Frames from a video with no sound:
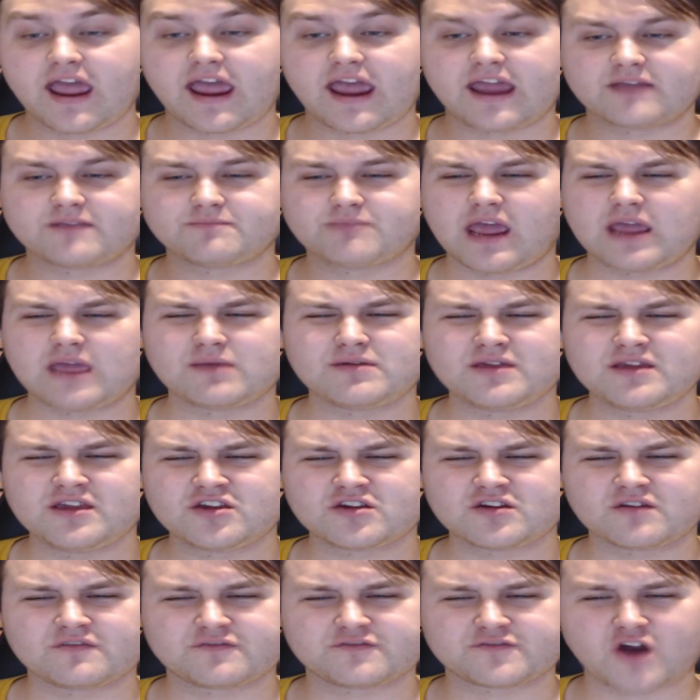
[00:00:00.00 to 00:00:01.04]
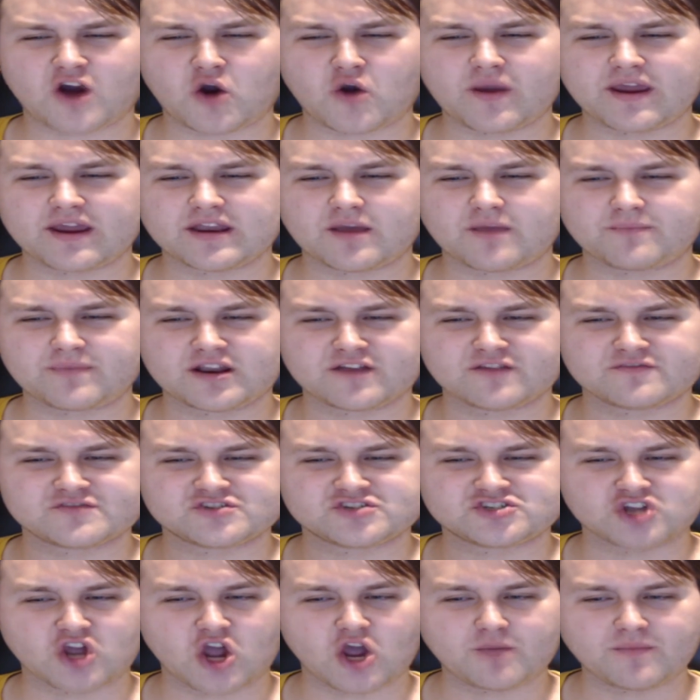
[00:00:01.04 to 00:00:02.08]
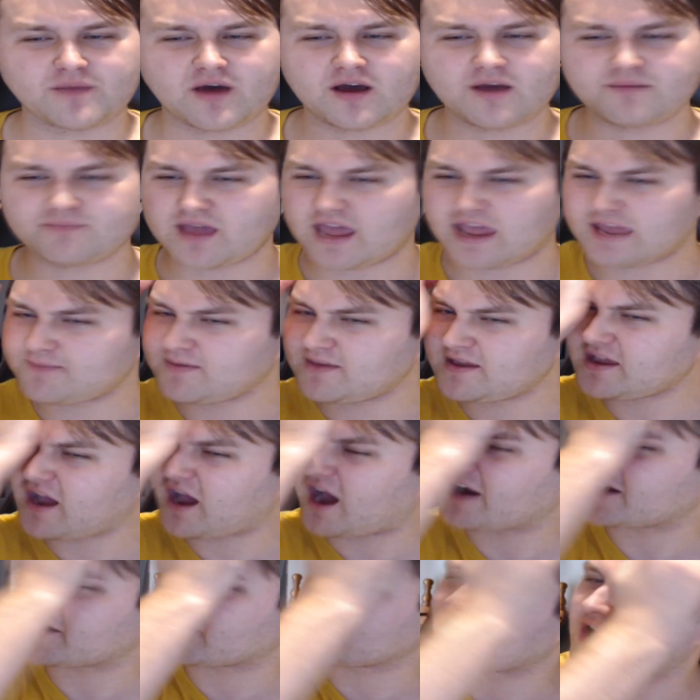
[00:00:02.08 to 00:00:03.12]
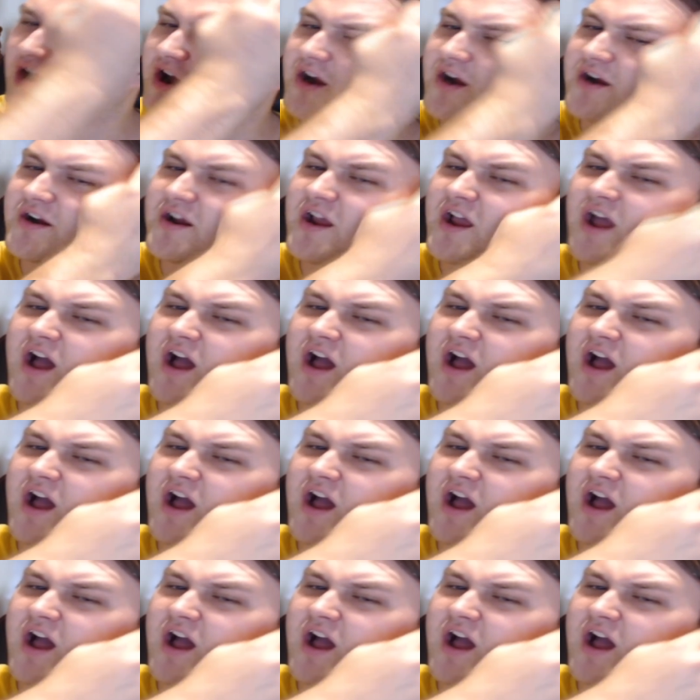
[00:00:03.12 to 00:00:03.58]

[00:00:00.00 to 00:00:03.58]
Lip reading: And maybe you can throw in a bit of Germa, maybe? I don't know.